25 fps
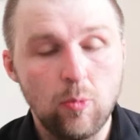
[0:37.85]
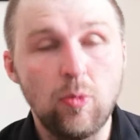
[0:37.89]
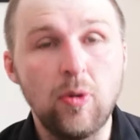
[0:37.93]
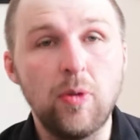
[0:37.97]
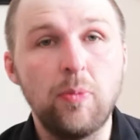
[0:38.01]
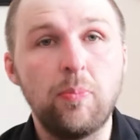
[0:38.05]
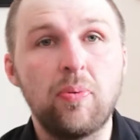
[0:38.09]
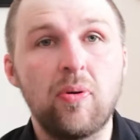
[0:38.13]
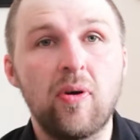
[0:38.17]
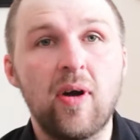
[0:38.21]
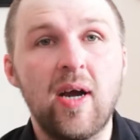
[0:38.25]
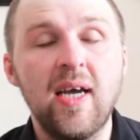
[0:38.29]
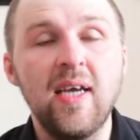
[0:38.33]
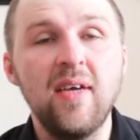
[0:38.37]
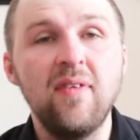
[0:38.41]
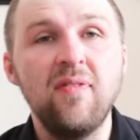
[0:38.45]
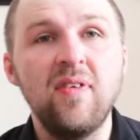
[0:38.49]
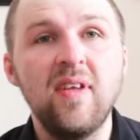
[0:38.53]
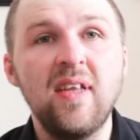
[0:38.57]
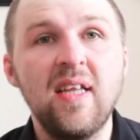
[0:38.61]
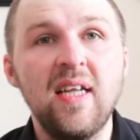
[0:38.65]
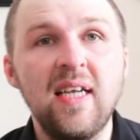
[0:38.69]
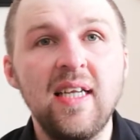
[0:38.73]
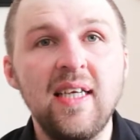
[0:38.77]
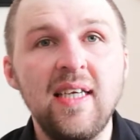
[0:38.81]
We pray
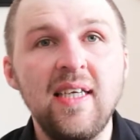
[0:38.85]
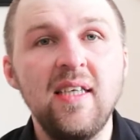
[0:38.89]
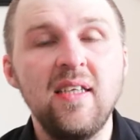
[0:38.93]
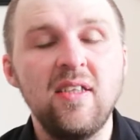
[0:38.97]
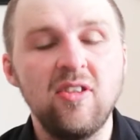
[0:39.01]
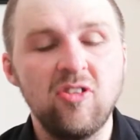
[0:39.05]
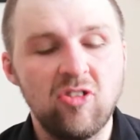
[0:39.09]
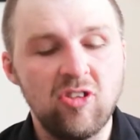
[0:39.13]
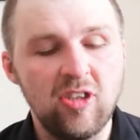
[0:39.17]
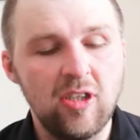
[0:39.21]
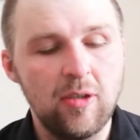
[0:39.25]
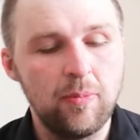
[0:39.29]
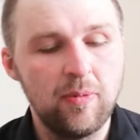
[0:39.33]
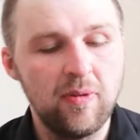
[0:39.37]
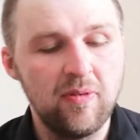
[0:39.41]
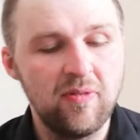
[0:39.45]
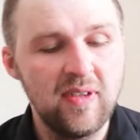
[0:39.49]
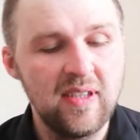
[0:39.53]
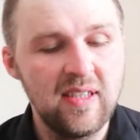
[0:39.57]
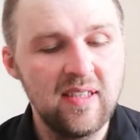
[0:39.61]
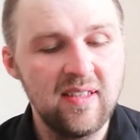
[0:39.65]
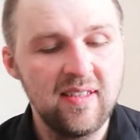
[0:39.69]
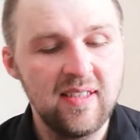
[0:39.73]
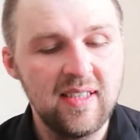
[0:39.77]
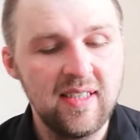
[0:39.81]
for the leadership of
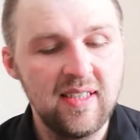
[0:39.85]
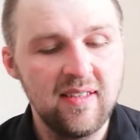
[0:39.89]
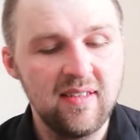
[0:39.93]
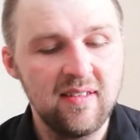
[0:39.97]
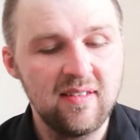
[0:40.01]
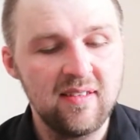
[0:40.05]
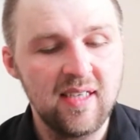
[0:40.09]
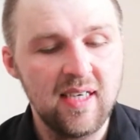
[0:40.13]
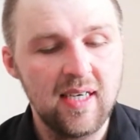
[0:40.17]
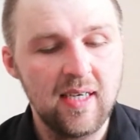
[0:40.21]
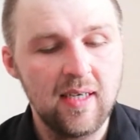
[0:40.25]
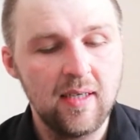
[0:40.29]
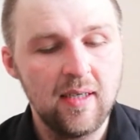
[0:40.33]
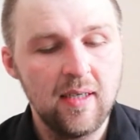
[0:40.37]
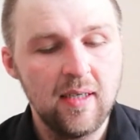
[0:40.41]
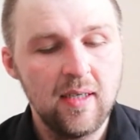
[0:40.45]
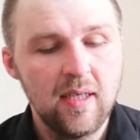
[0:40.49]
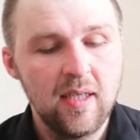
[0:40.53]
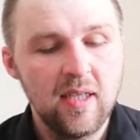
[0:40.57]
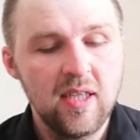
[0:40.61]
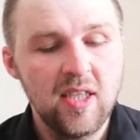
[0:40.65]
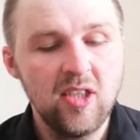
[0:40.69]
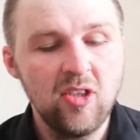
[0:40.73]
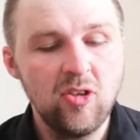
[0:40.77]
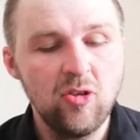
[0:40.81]
Indonesia,
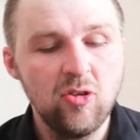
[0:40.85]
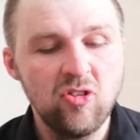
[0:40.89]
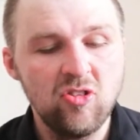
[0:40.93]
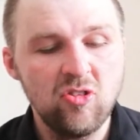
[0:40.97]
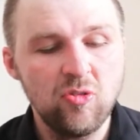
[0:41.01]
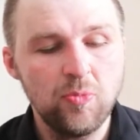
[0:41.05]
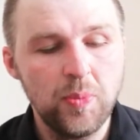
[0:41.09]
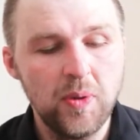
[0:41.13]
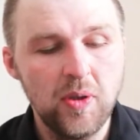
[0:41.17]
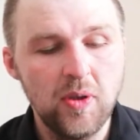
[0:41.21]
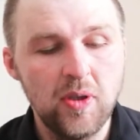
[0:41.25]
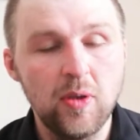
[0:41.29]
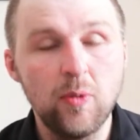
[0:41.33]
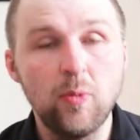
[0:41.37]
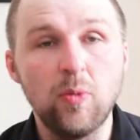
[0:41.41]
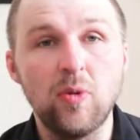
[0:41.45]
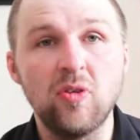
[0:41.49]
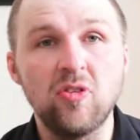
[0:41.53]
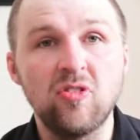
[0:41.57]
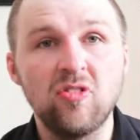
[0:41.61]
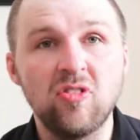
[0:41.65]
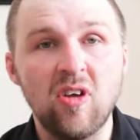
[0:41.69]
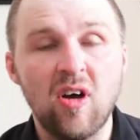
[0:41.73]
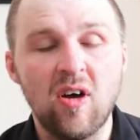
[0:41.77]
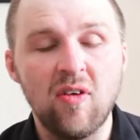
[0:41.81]
that your spirit
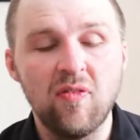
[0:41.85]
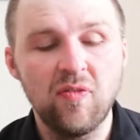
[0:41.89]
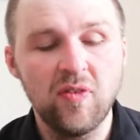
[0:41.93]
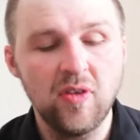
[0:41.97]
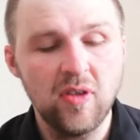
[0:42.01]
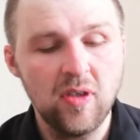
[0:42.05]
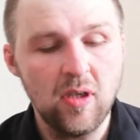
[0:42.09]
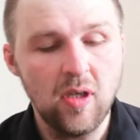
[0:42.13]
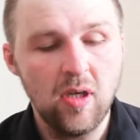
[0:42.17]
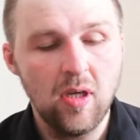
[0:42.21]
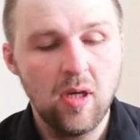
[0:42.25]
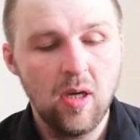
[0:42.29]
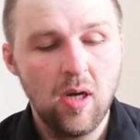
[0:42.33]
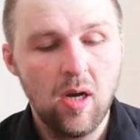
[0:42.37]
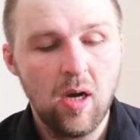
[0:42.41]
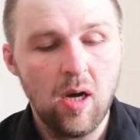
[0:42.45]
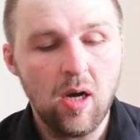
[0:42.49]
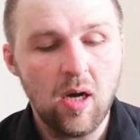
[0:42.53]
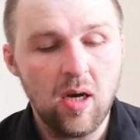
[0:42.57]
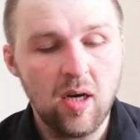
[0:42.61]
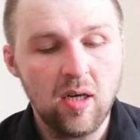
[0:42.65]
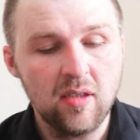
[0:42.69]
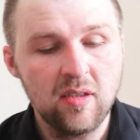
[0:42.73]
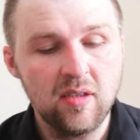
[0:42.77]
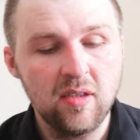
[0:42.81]
will soften
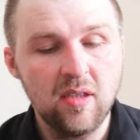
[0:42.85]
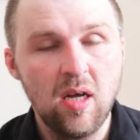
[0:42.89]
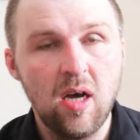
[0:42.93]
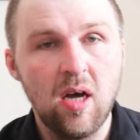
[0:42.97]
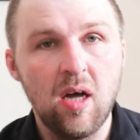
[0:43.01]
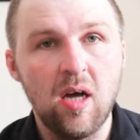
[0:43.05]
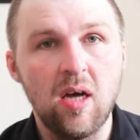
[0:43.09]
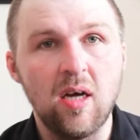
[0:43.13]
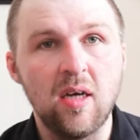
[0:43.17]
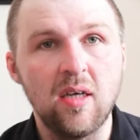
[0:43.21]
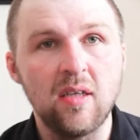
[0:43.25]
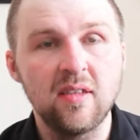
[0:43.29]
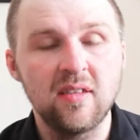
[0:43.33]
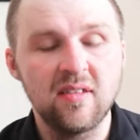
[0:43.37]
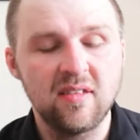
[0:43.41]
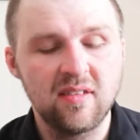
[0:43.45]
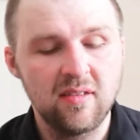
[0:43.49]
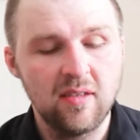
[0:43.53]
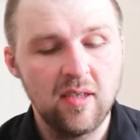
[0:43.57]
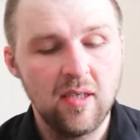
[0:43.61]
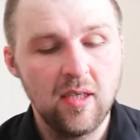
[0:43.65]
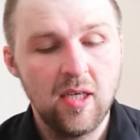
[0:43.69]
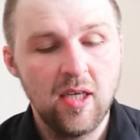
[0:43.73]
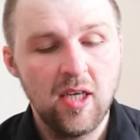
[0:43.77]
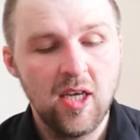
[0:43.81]
hardened
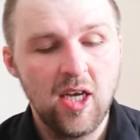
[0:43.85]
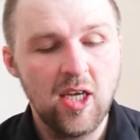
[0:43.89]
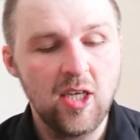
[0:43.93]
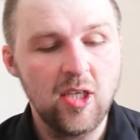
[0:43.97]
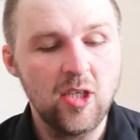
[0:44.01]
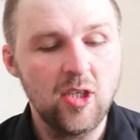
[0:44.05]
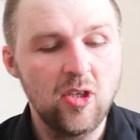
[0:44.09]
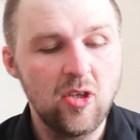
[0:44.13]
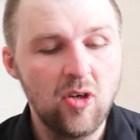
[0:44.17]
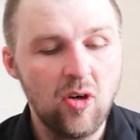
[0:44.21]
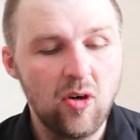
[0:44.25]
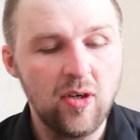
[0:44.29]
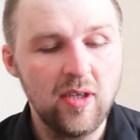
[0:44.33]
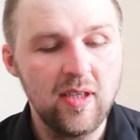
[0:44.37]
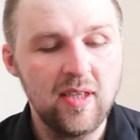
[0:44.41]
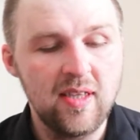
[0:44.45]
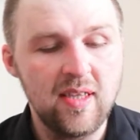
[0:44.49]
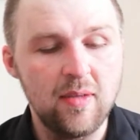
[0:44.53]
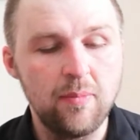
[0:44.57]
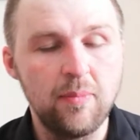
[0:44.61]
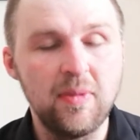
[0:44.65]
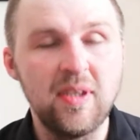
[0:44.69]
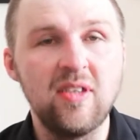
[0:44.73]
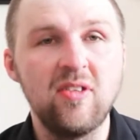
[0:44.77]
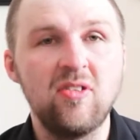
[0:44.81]
hearts and guide
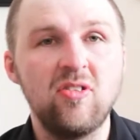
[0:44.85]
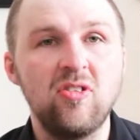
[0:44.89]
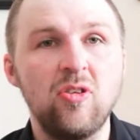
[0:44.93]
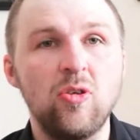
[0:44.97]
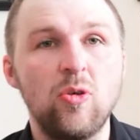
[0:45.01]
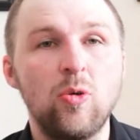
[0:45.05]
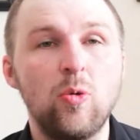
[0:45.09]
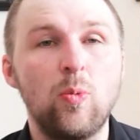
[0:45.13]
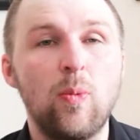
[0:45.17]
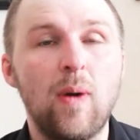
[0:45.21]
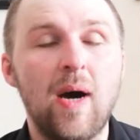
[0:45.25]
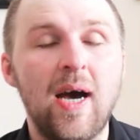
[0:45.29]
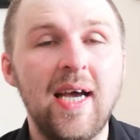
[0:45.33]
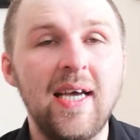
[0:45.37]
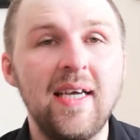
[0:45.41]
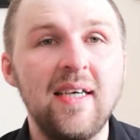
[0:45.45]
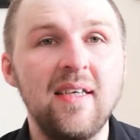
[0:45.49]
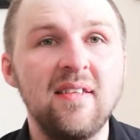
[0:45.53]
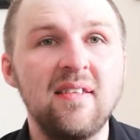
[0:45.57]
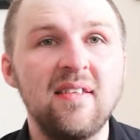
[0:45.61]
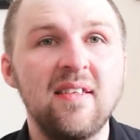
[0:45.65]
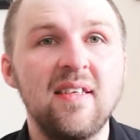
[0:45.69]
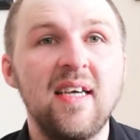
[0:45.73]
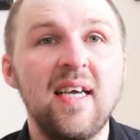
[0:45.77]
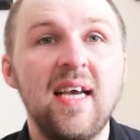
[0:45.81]
them into your
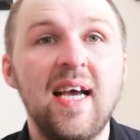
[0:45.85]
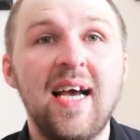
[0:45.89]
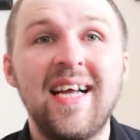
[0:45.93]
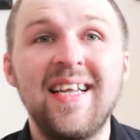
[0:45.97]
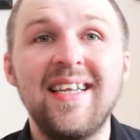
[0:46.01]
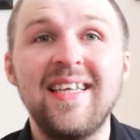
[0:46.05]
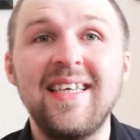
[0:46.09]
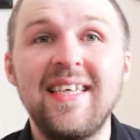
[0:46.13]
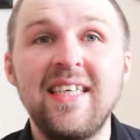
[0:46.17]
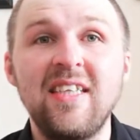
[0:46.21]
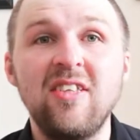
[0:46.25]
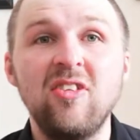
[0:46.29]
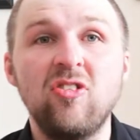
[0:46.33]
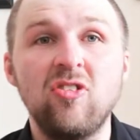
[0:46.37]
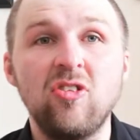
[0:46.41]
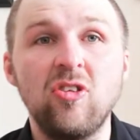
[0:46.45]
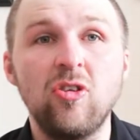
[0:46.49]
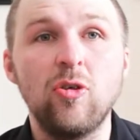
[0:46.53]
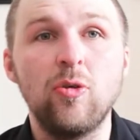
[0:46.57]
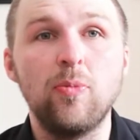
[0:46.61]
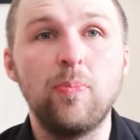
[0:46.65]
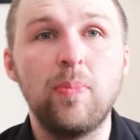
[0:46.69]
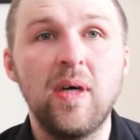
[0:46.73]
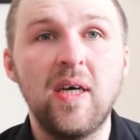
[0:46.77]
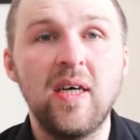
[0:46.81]
ways and into
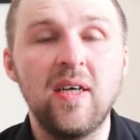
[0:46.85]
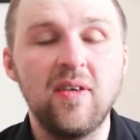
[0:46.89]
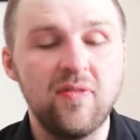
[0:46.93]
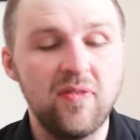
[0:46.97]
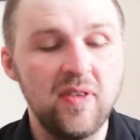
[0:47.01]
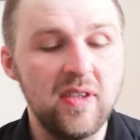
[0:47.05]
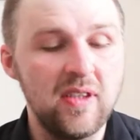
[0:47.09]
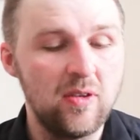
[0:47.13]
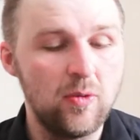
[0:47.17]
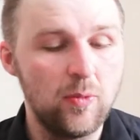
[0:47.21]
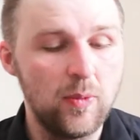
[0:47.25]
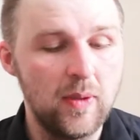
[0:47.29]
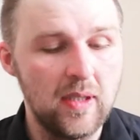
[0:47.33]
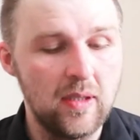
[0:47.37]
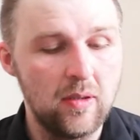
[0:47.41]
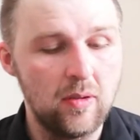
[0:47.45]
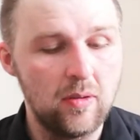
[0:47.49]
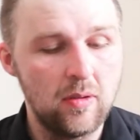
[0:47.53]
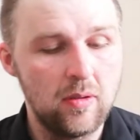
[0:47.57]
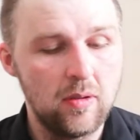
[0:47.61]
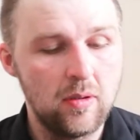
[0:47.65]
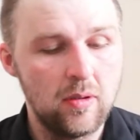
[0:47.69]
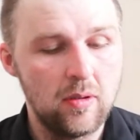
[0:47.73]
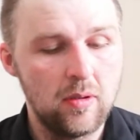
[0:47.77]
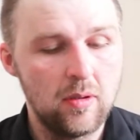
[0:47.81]
your perfect will.